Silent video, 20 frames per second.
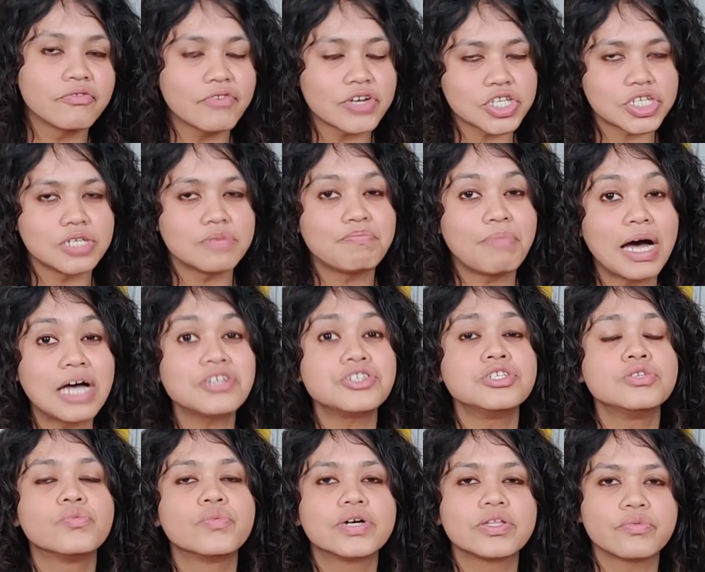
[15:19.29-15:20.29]
conviction,
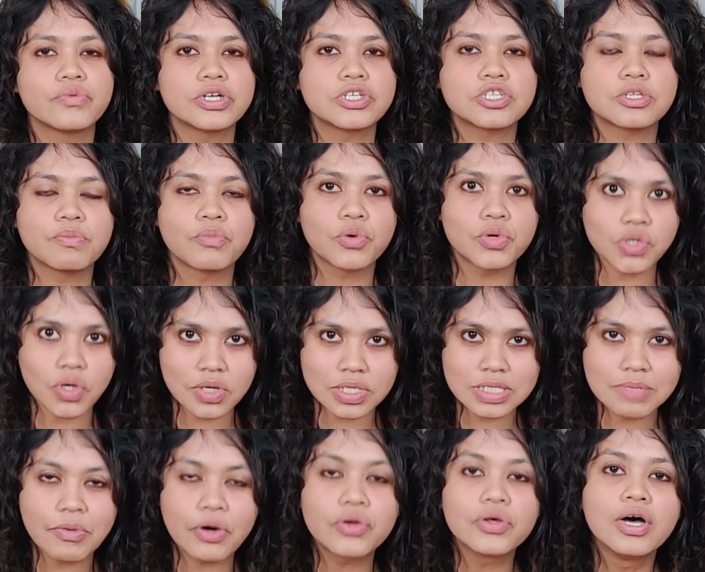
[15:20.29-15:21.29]
passion with which the book
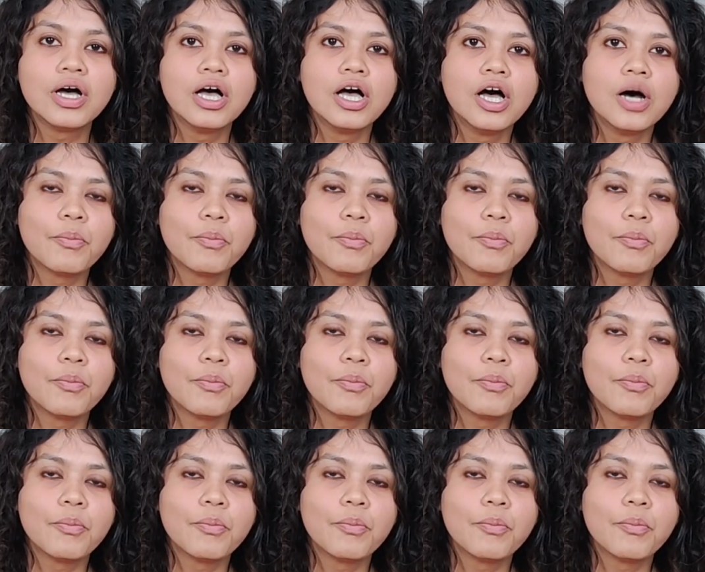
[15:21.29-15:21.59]
talks about